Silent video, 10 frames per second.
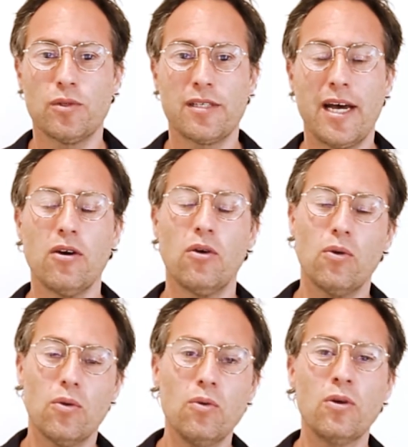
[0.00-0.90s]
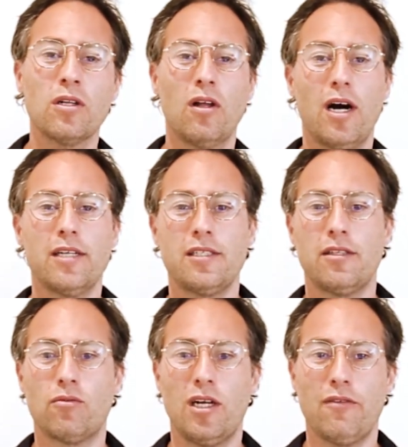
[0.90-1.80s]
was that all clients in
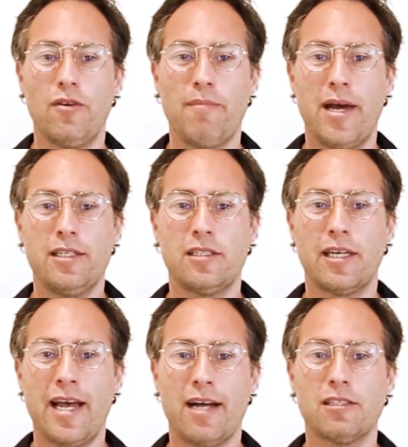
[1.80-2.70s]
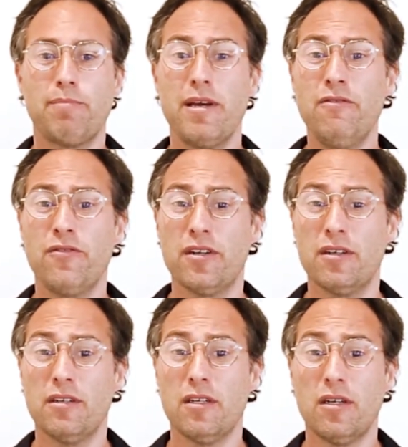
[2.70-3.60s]
the relevant managed accounts
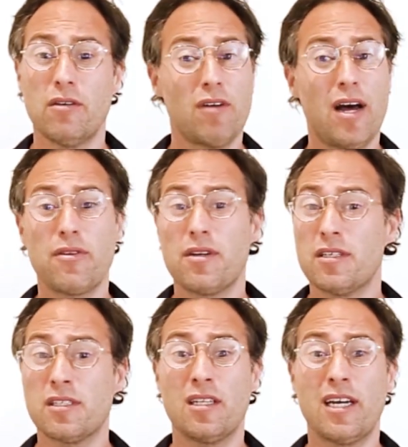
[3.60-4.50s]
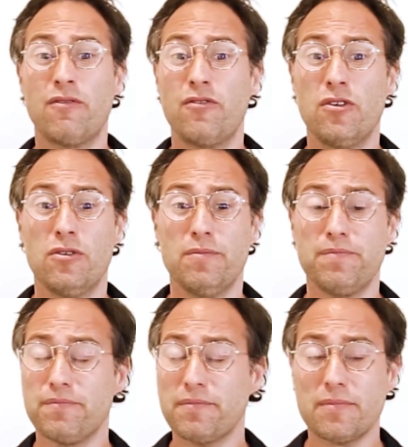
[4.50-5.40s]
benefited rather than a select few.
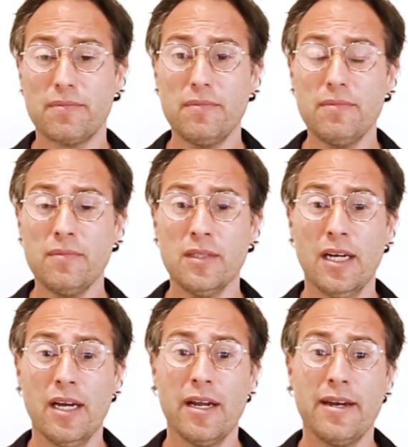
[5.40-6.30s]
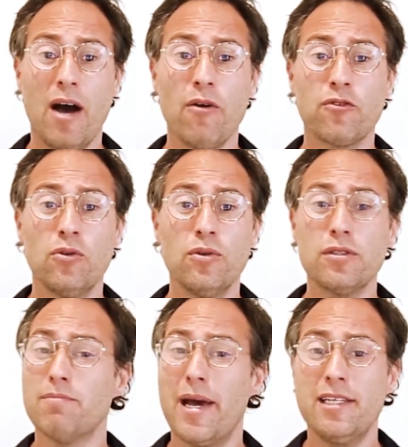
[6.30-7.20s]
Now, of
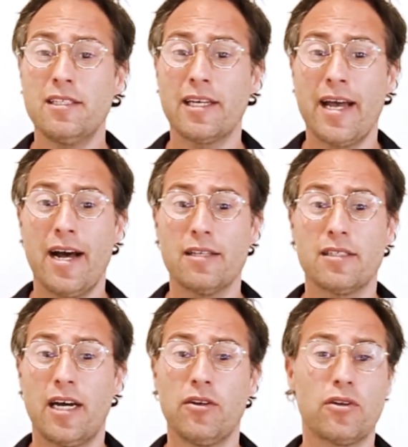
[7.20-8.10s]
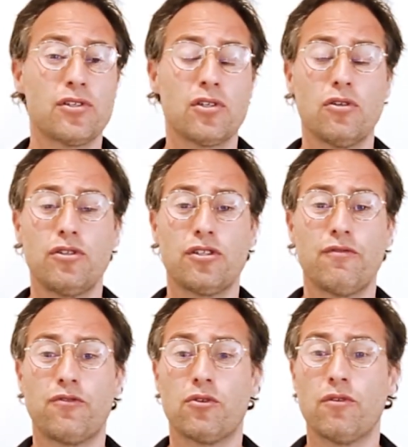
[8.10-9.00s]
course, managed accounts are not a solution
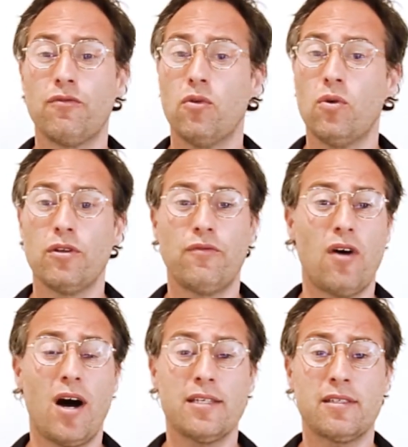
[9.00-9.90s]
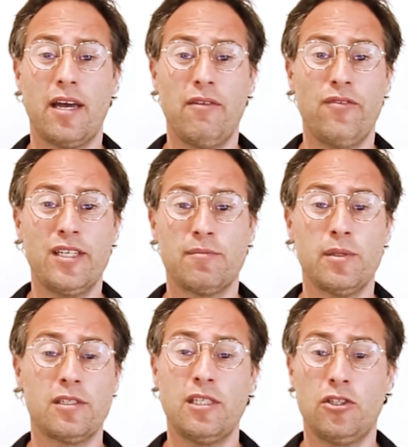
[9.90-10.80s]
for all advice and
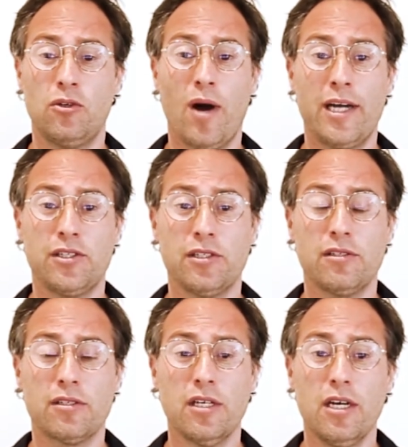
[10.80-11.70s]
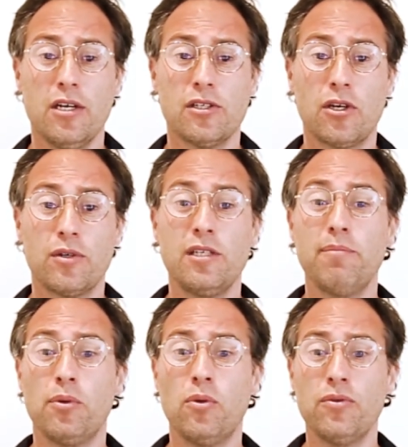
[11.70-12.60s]
investment situations, so it's
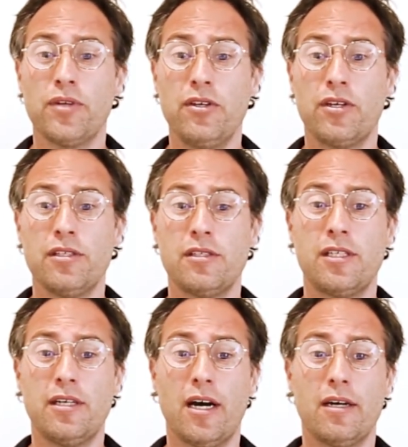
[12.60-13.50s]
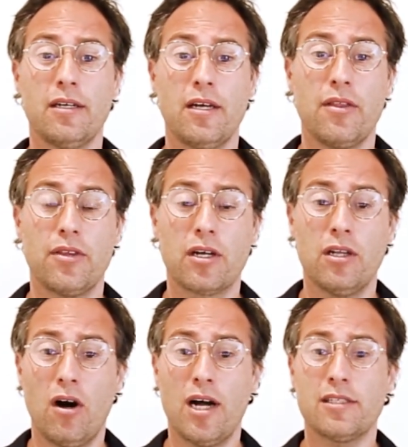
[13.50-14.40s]
important that you consider the
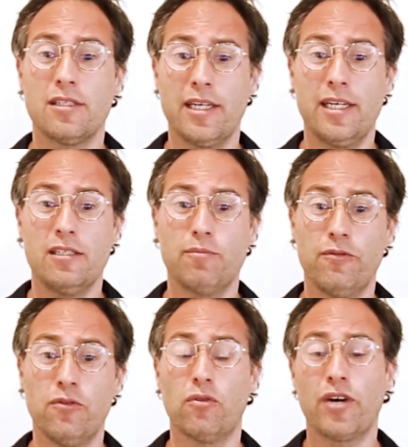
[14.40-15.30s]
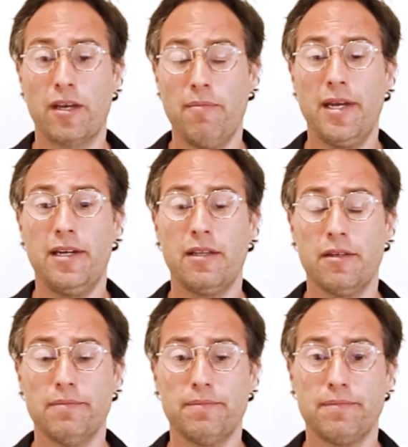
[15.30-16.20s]
client's needs before recommending
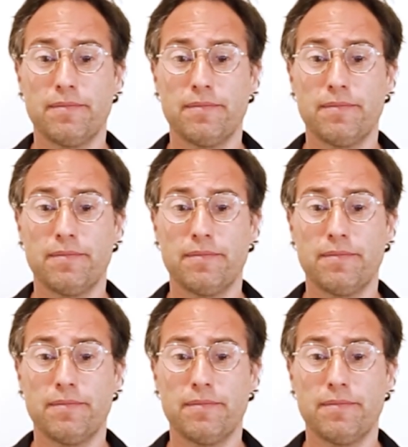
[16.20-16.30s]
them.